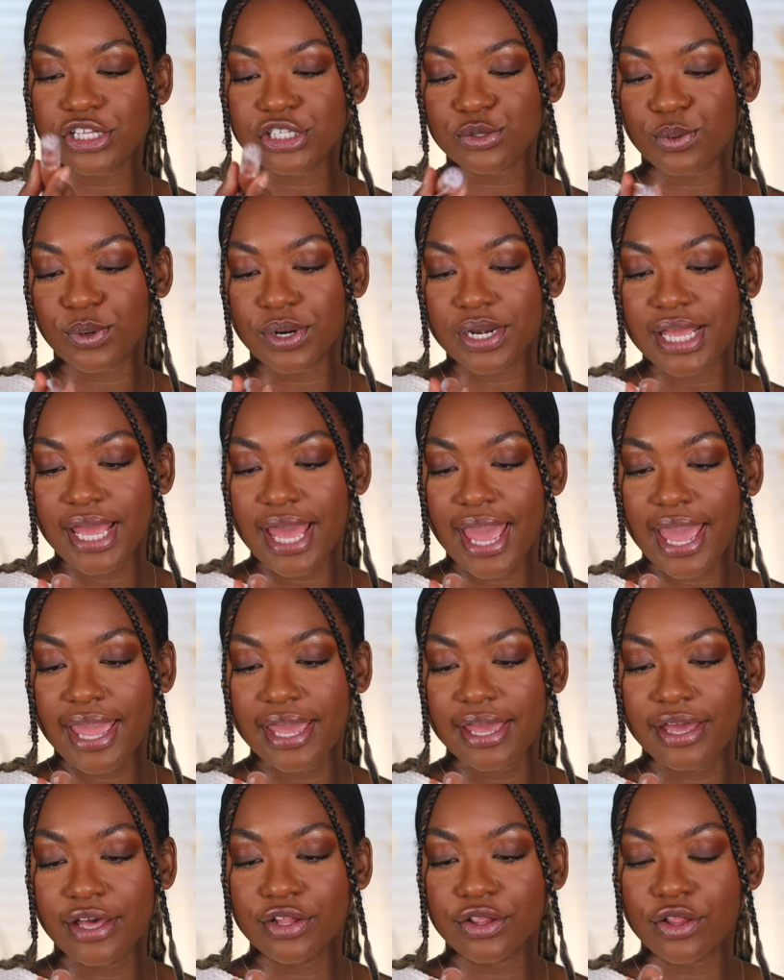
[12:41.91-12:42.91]

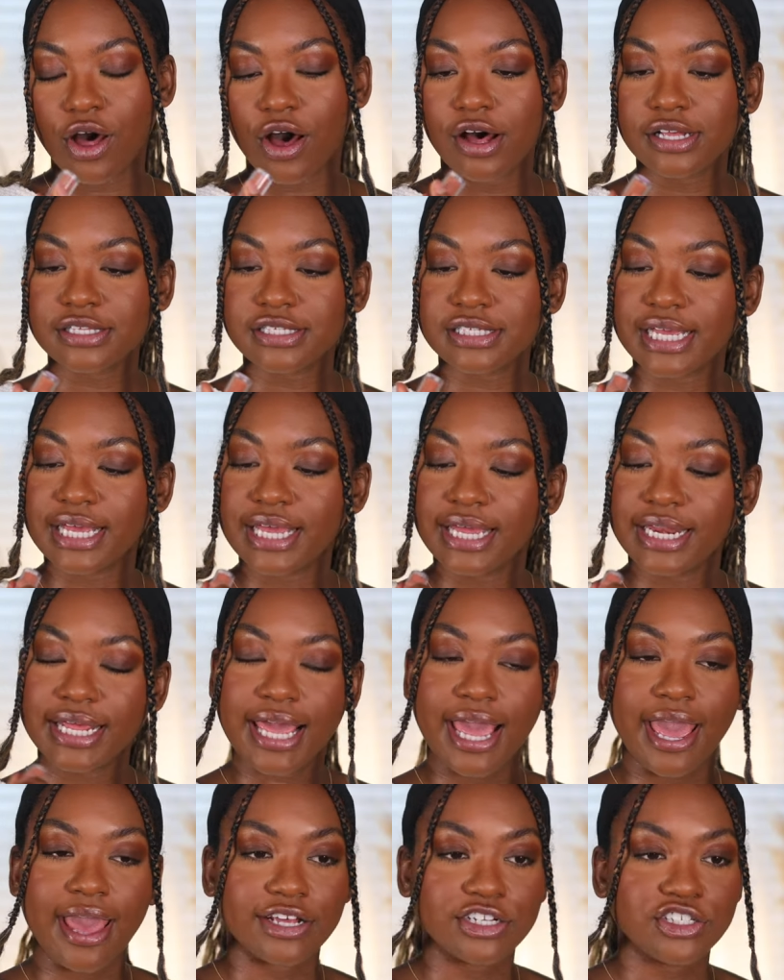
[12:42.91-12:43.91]
28 gloss in
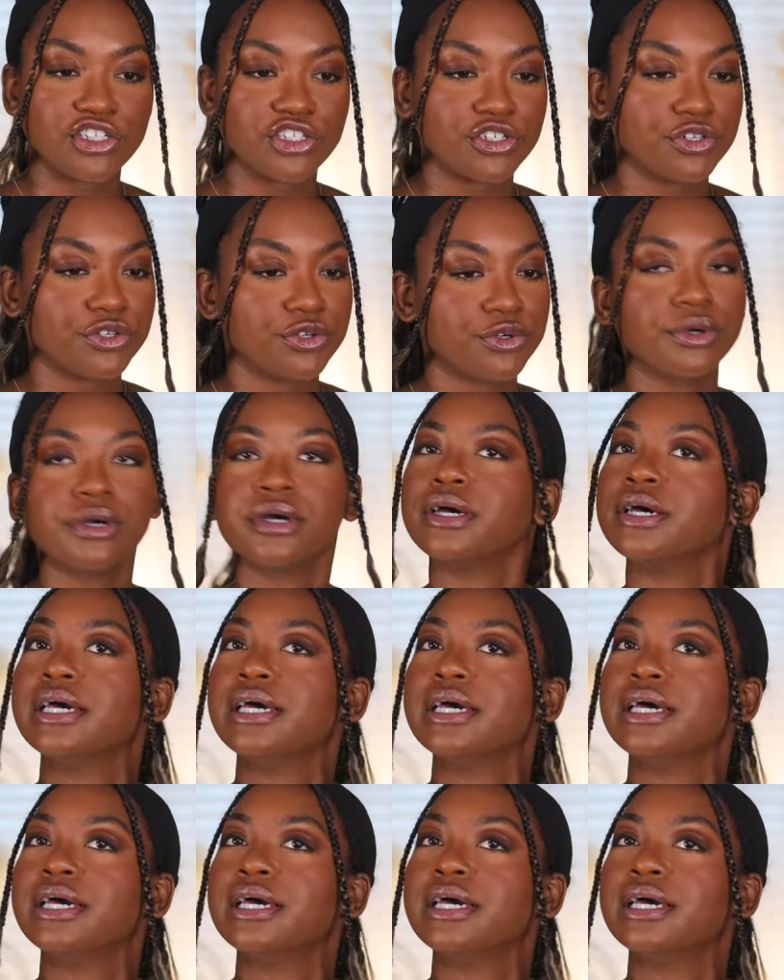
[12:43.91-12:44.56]
Cashew.